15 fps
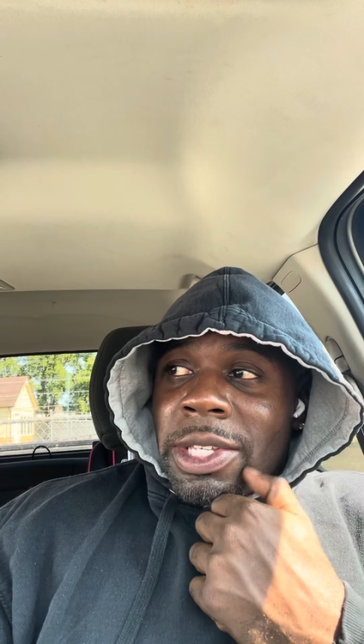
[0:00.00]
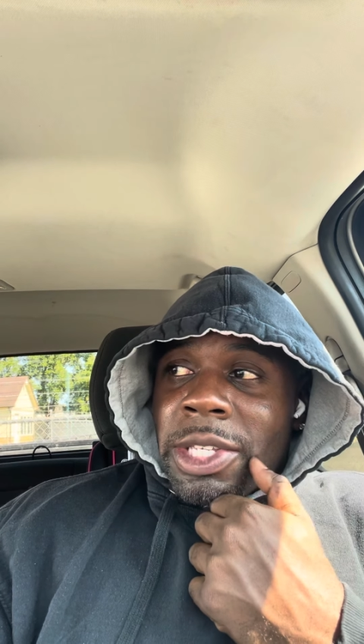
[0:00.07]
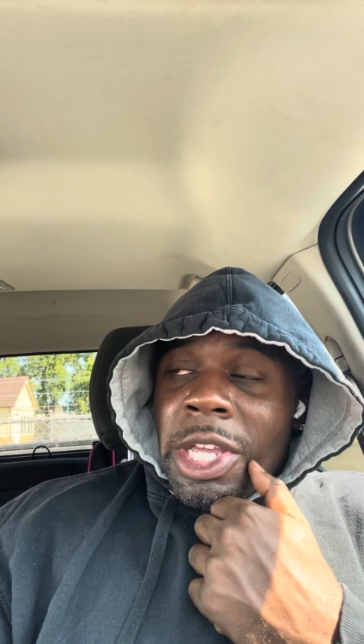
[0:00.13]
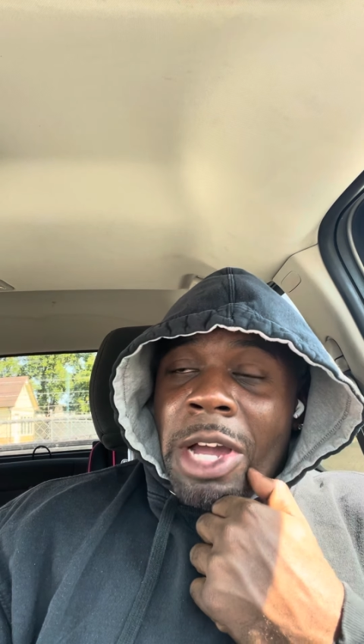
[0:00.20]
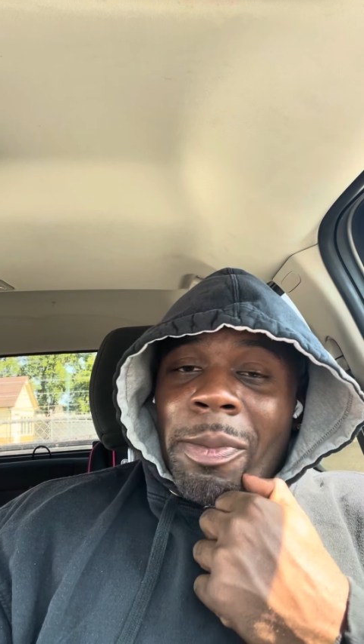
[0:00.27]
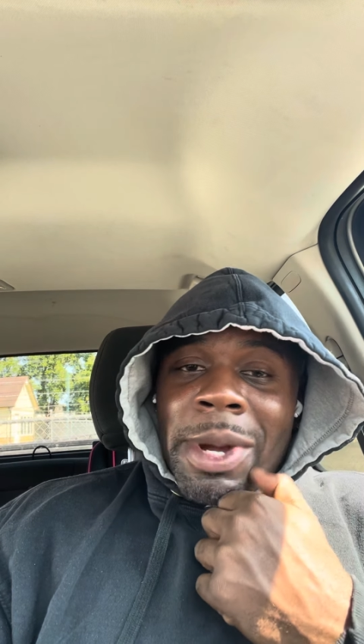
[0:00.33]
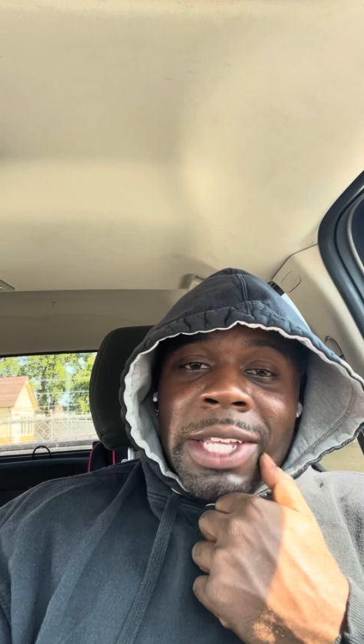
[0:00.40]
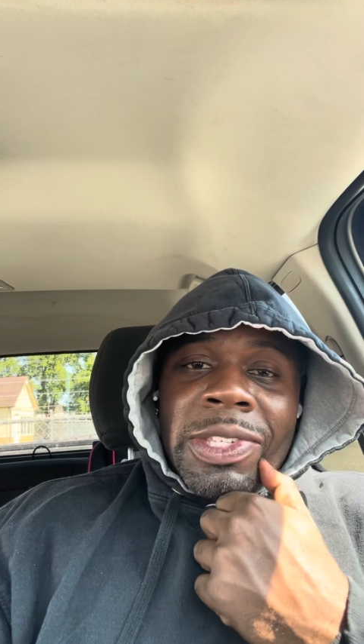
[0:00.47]
and
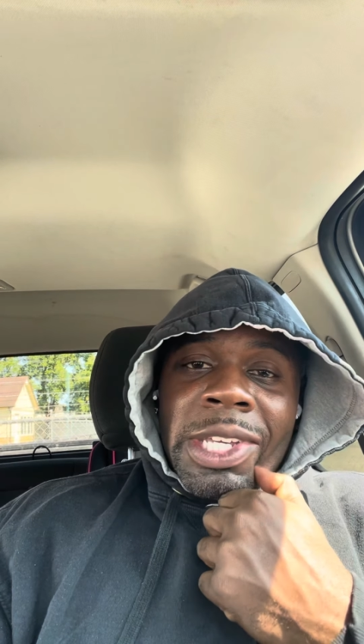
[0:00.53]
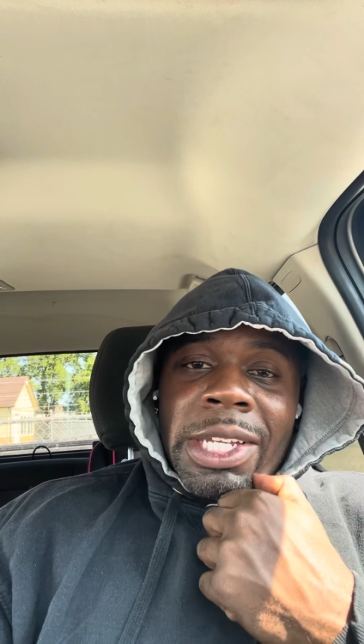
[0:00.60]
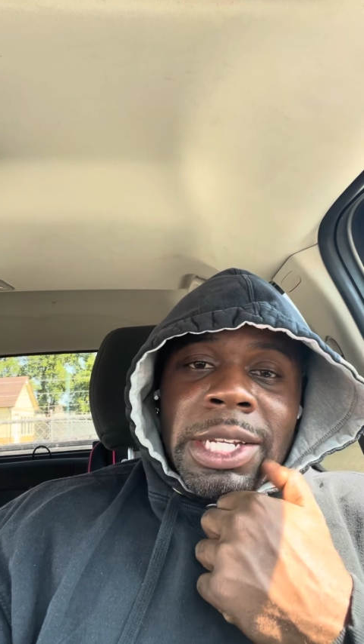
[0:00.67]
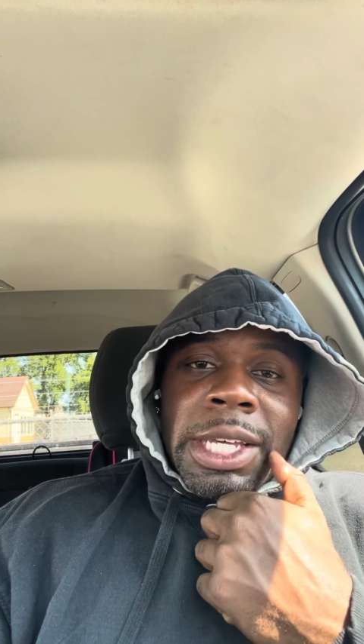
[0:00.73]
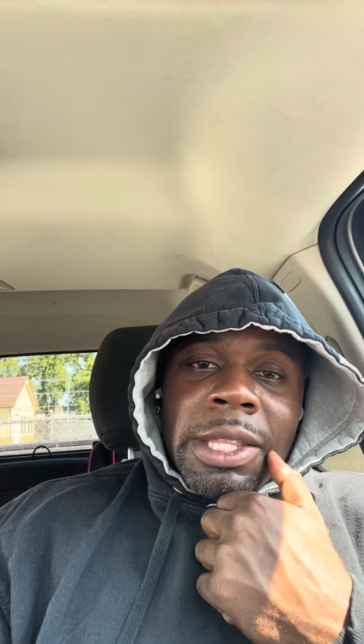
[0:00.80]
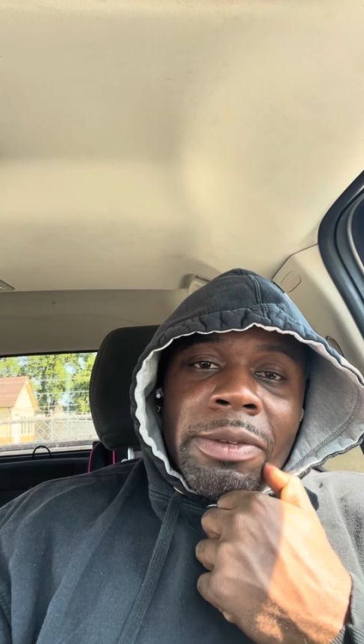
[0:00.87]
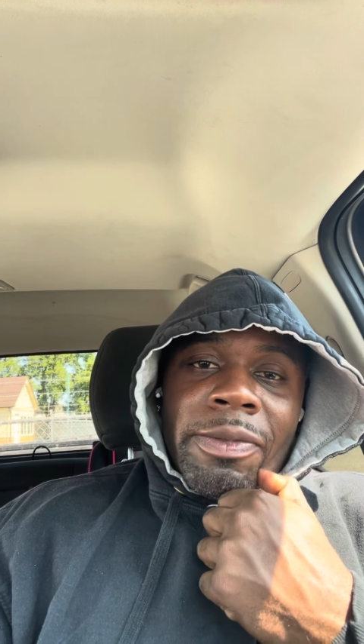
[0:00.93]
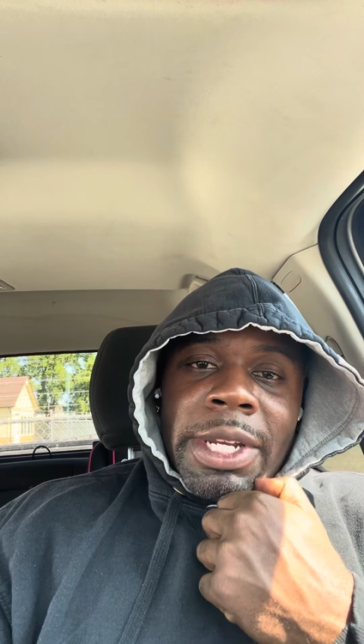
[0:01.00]
y'all might see
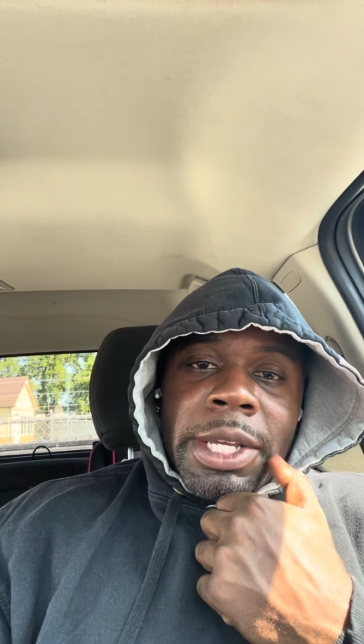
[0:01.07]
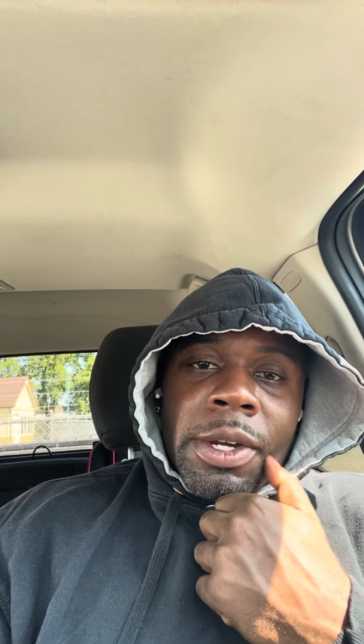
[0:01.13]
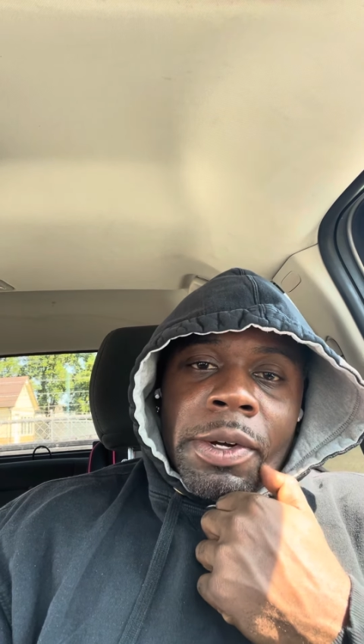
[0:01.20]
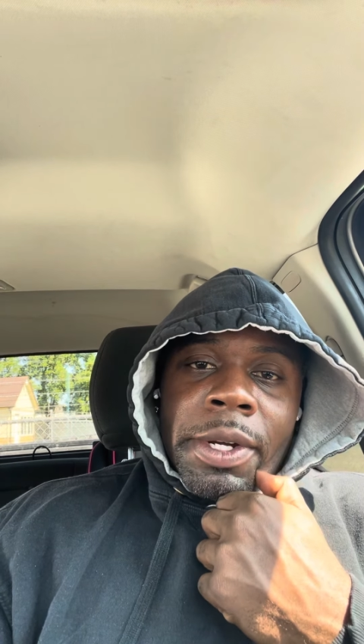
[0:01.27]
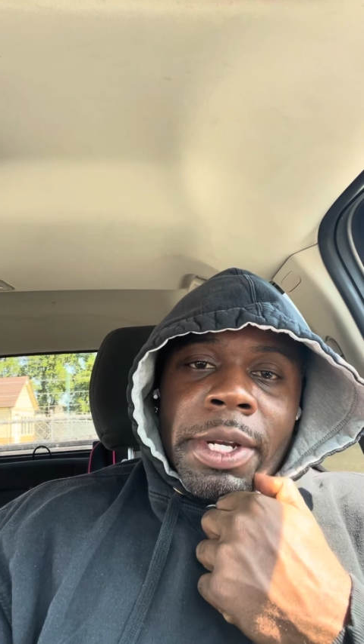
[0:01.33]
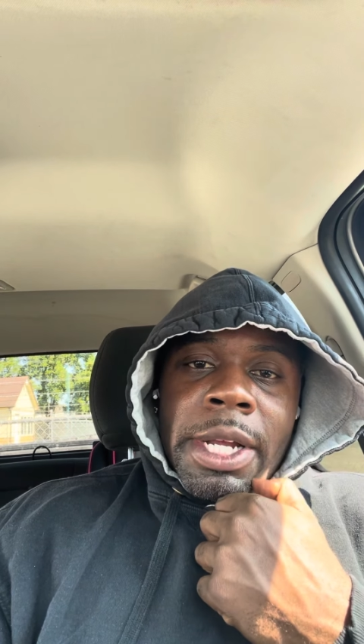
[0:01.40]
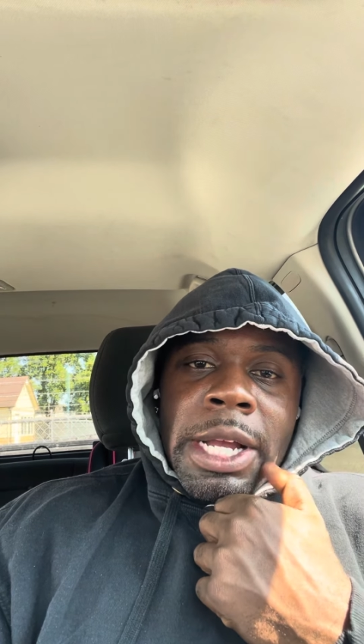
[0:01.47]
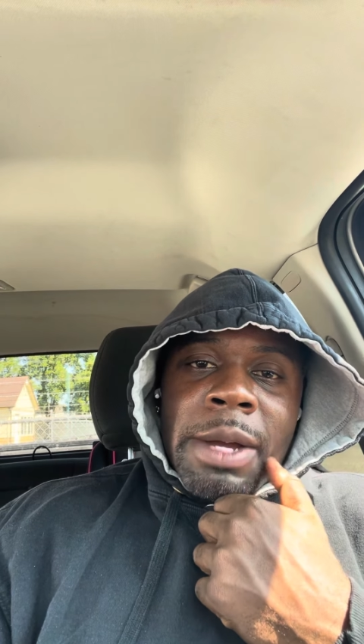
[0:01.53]
another video on there.